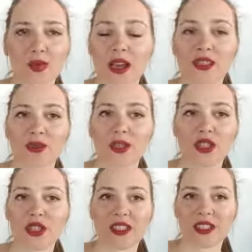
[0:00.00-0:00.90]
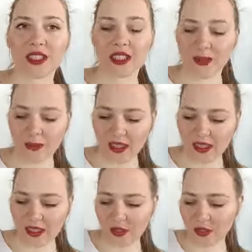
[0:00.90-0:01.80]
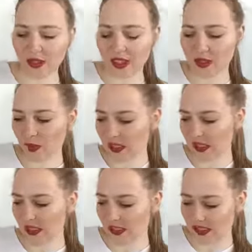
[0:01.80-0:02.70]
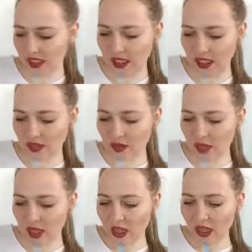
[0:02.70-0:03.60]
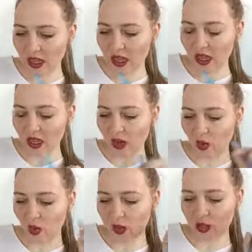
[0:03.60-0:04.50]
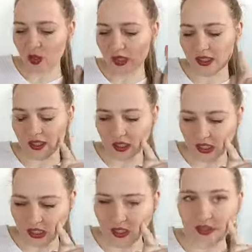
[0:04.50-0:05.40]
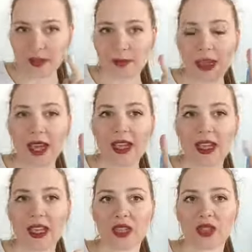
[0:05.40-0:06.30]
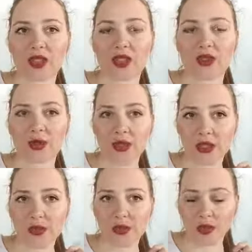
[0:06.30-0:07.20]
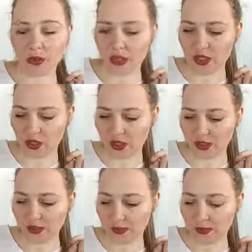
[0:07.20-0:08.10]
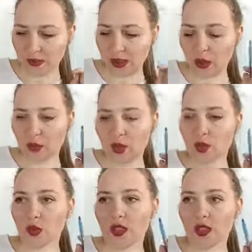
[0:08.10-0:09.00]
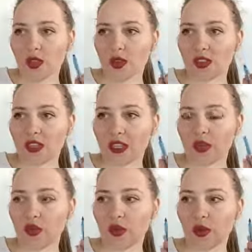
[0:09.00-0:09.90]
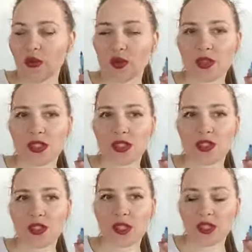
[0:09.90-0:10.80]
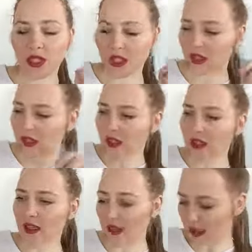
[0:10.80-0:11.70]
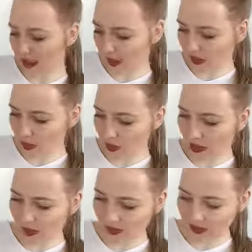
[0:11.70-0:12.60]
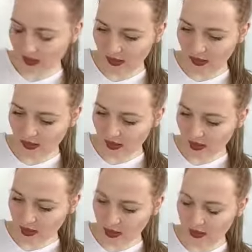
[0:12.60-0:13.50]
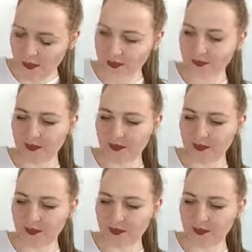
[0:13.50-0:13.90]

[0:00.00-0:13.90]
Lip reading: as much as that I'm telling you, that's what I received. Also, I did receive the package with information, which was the consent form for surgery, and I do have it here actually.